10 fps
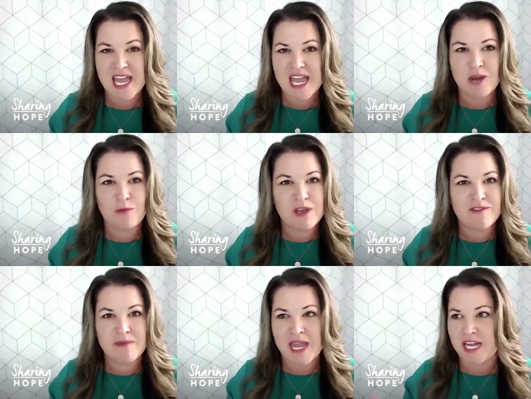and we've
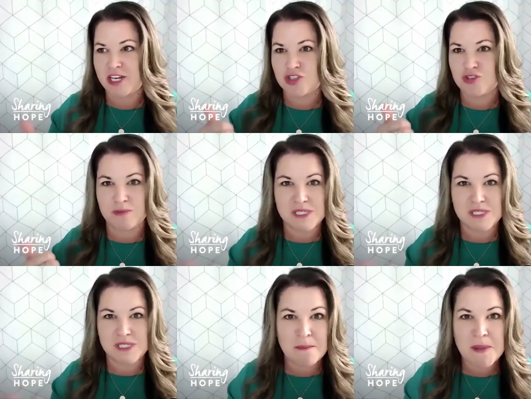made shrimp
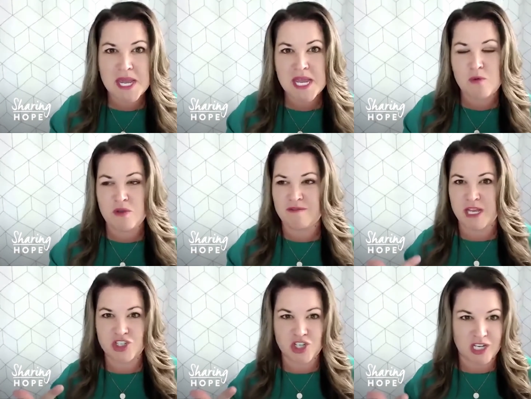scampi, we've
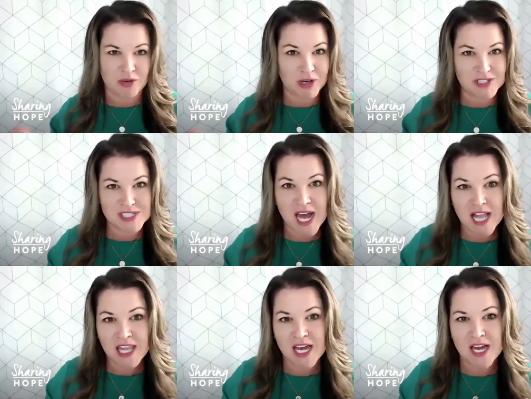made chicken
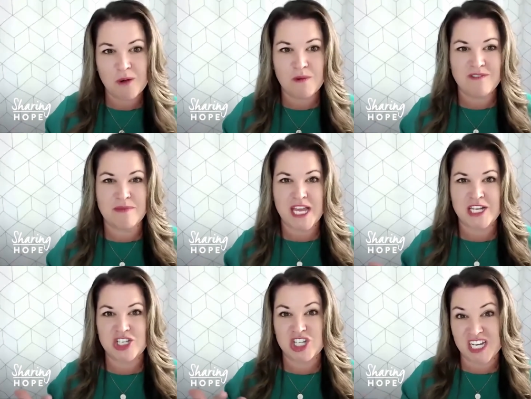marsala, we've
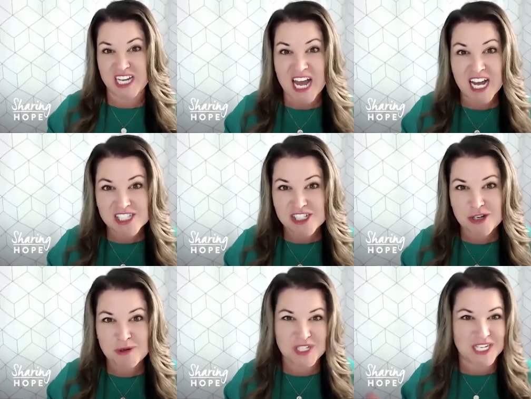made chicken
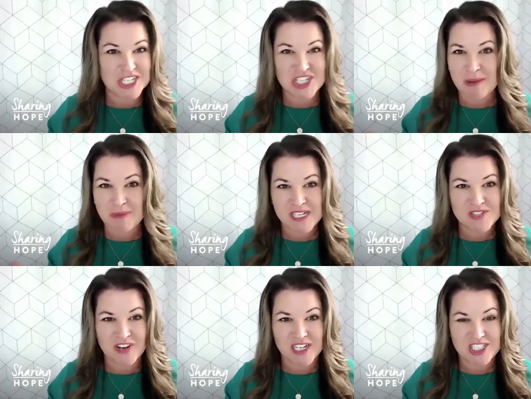katsu, which is like a Japanese
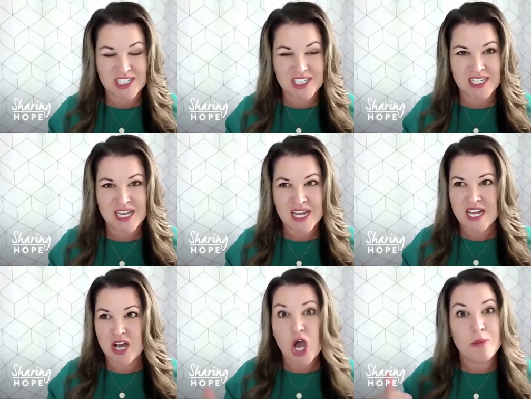fried chicken,
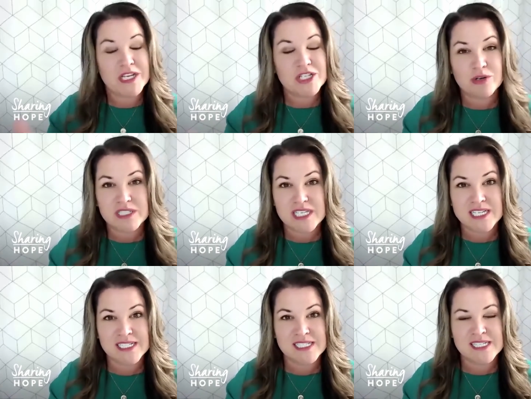homemade
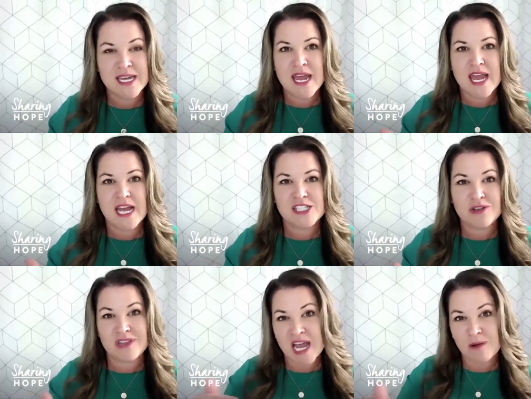tortillas. And so
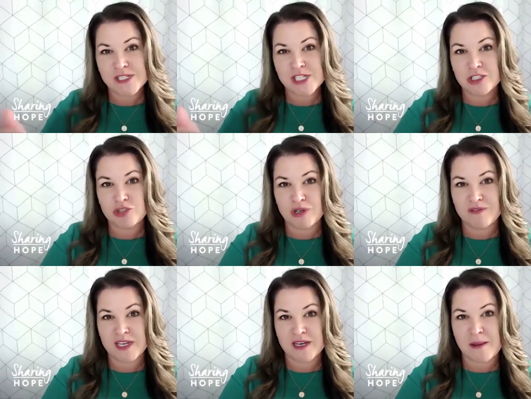that was all
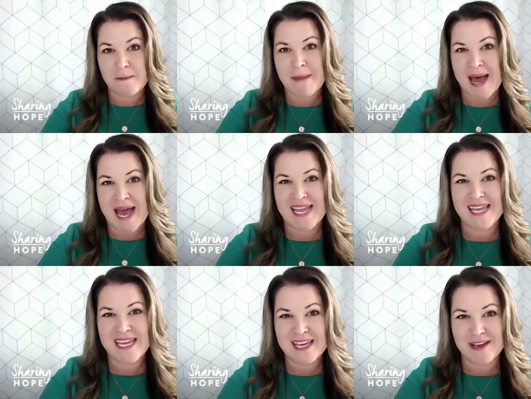driven by
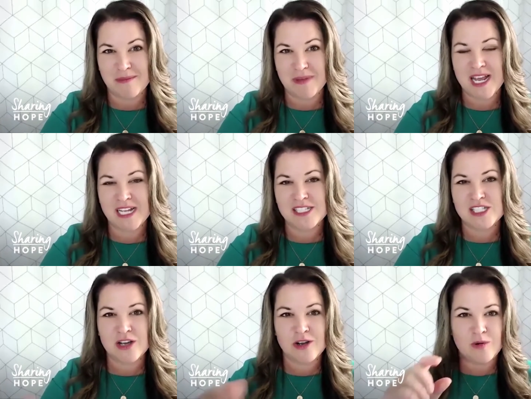him. And
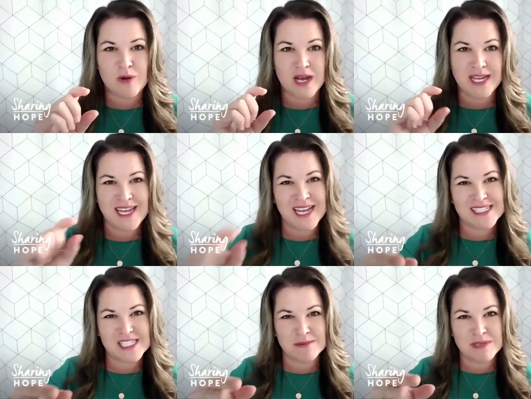so again,
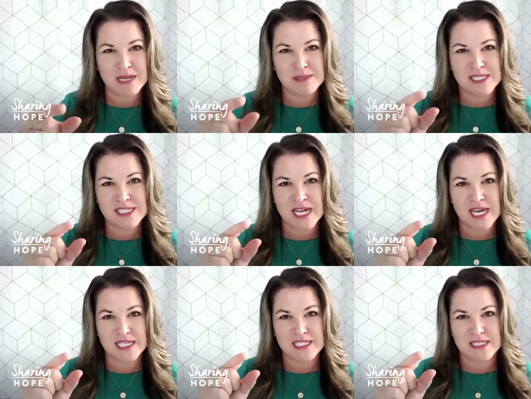sometimes it's
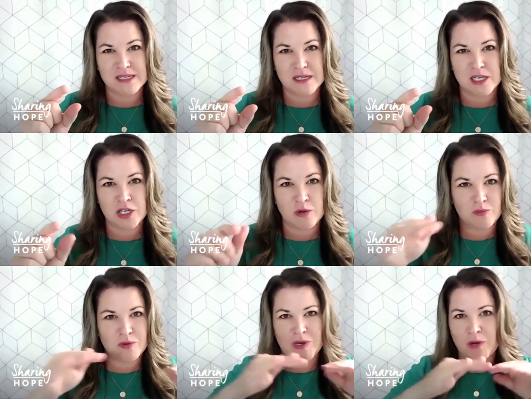not, we
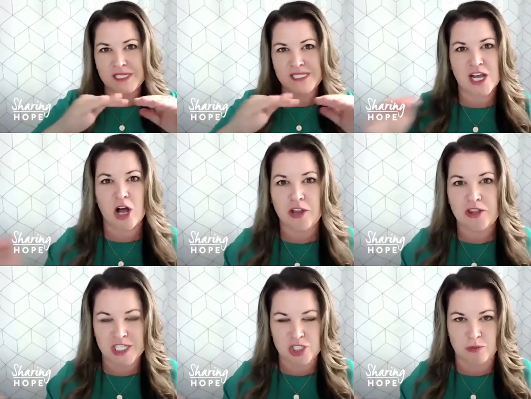don't want to say all
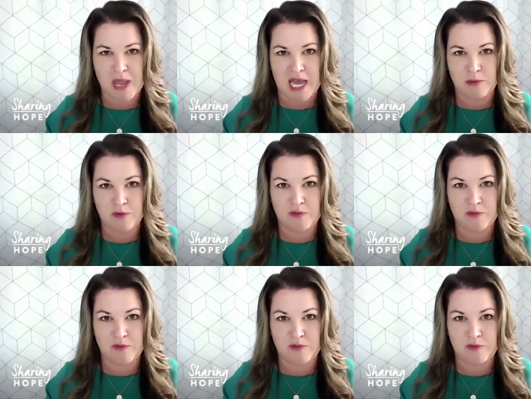things are bad.